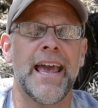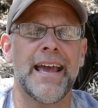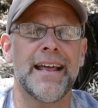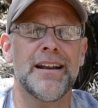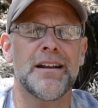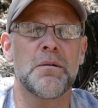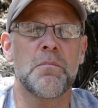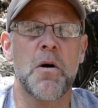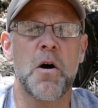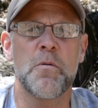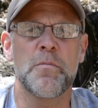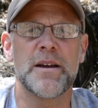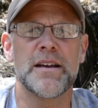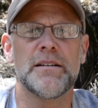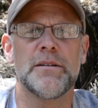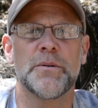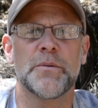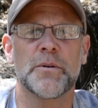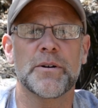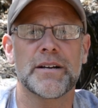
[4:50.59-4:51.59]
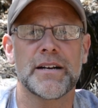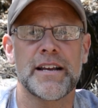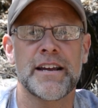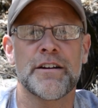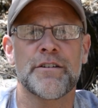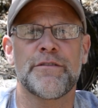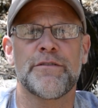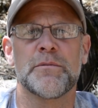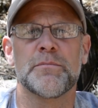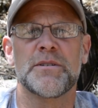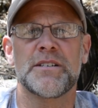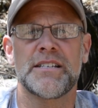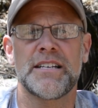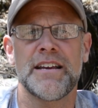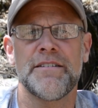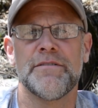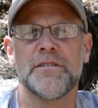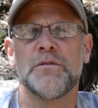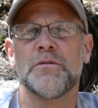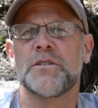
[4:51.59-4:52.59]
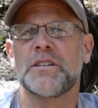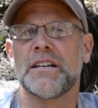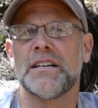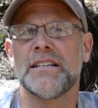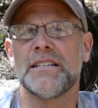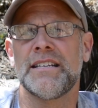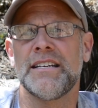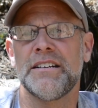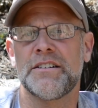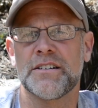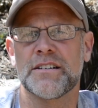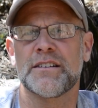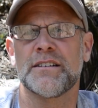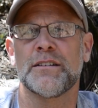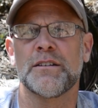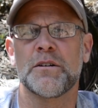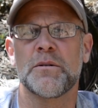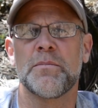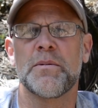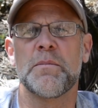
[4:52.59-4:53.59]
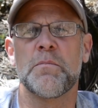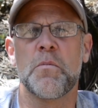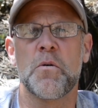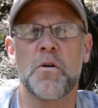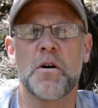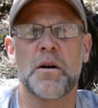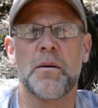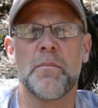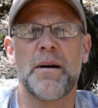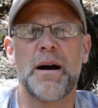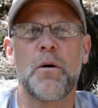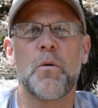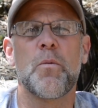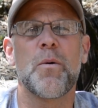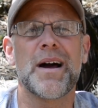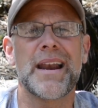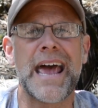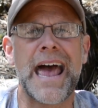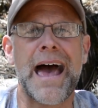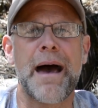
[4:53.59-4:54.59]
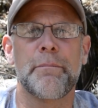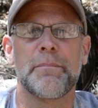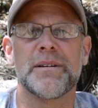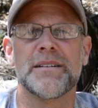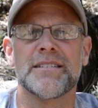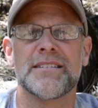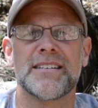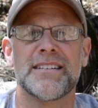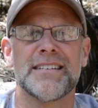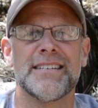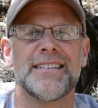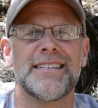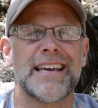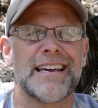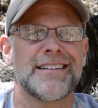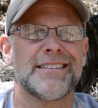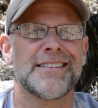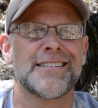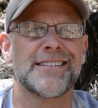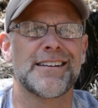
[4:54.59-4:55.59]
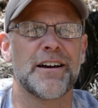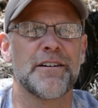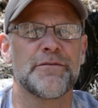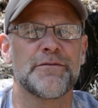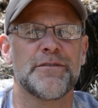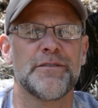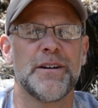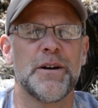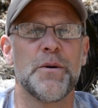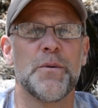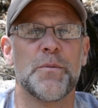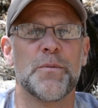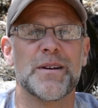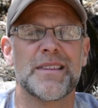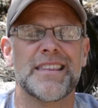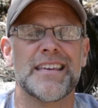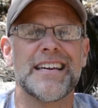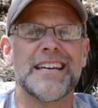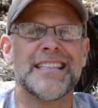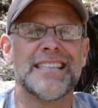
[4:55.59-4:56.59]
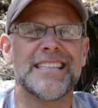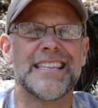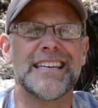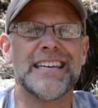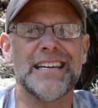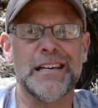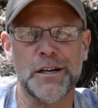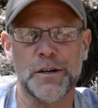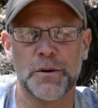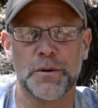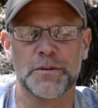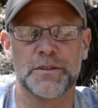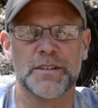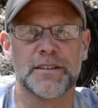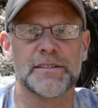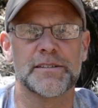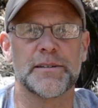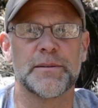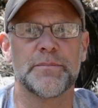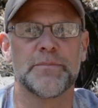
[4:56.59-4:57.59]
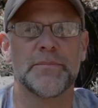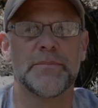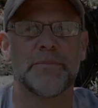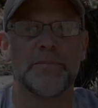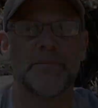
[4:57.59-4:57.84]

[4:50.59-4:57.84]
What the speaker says: And in a moment, we're going to hear from Stephen, who's going to teach us a little bit more about what happens to dead stuff within the ecosystem.